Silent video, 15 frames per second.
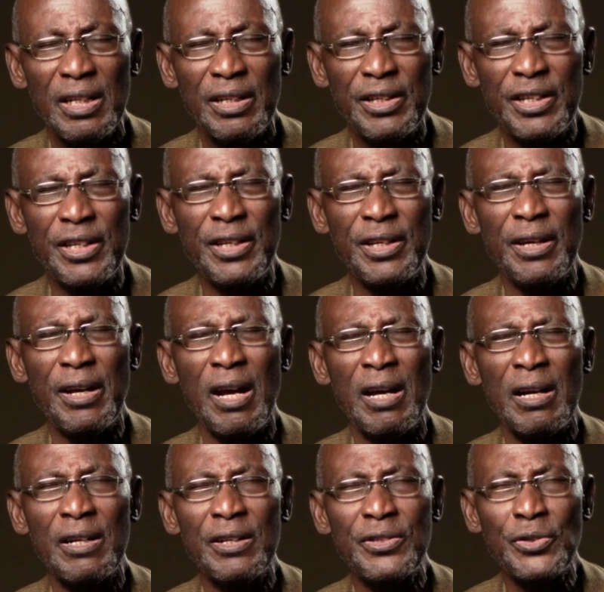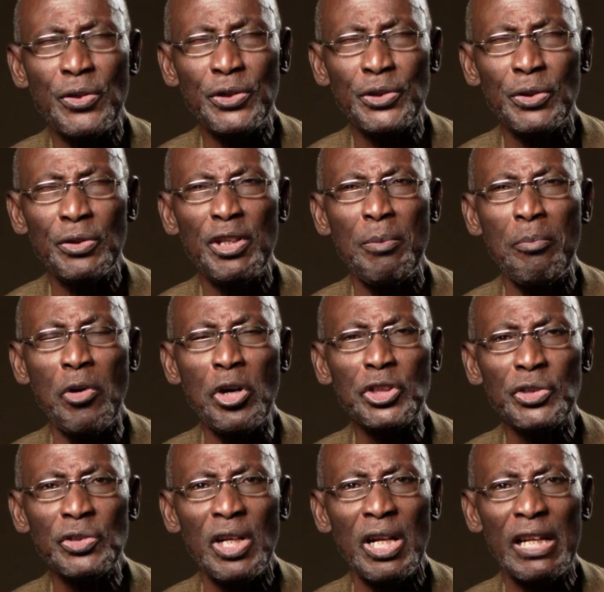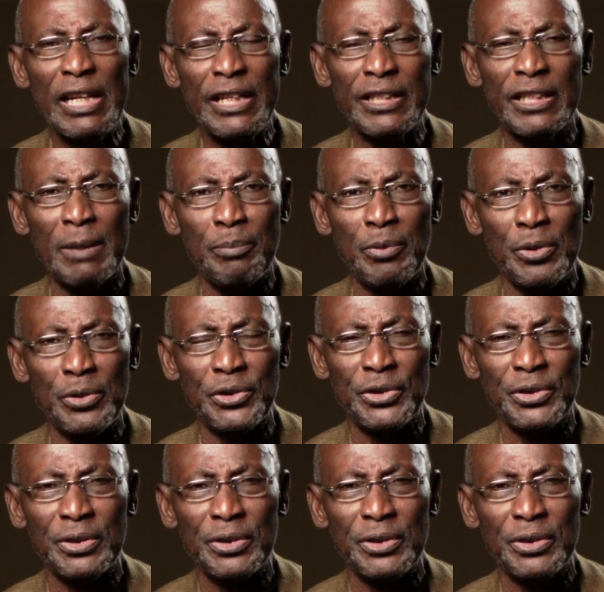the social-emotional learning approach